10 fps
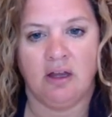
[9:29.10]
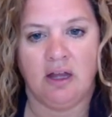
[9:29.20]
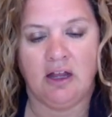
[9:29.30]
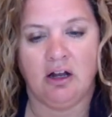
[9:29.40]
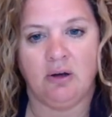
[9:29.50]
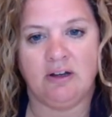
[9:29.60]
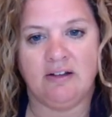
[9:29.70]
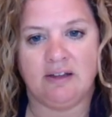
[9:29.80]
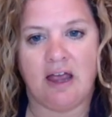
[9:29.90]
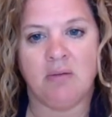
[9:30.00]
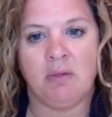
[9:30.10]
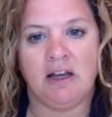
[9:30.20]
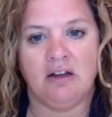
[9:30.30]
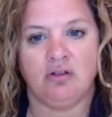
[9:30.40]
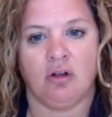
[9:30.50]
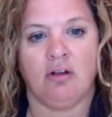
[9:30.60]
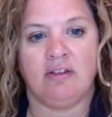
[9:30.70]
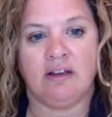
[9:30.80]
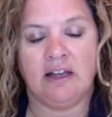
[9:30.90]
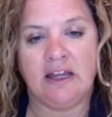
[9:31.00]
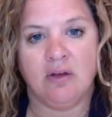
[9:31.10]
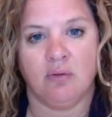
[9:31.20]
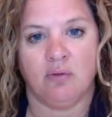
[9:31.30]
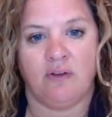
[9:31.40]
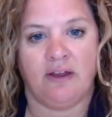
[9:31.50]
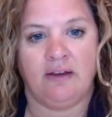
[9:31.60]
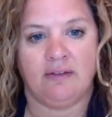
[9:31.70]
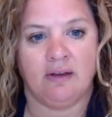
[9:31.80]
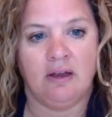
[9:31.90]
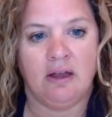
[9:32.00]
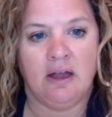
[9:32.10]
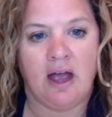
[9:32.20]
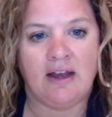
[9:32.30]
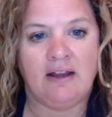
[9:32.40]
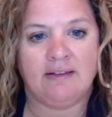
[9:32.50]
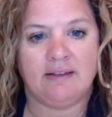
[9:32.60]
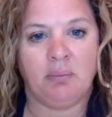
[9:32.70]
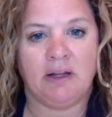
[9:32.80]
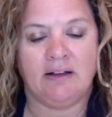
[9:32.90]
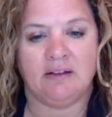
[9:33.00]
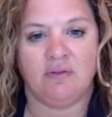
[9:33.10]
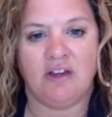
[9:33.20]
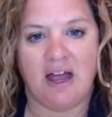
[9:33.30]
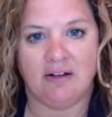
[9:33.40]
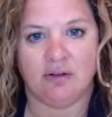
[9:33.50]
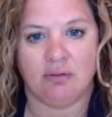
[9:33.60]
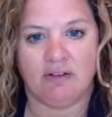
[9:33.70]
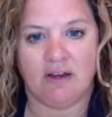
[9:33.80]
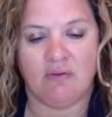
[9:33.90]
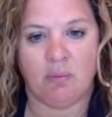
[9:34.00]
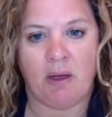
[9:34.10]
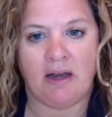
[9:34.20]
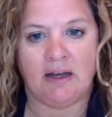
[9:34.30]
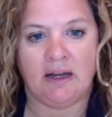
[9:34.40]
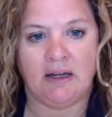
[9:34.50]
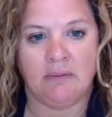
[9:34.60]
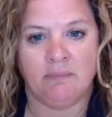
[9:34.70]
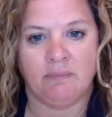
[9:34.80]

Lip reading: including $10 million in legal fees, and his siblings have yet to receive a penny.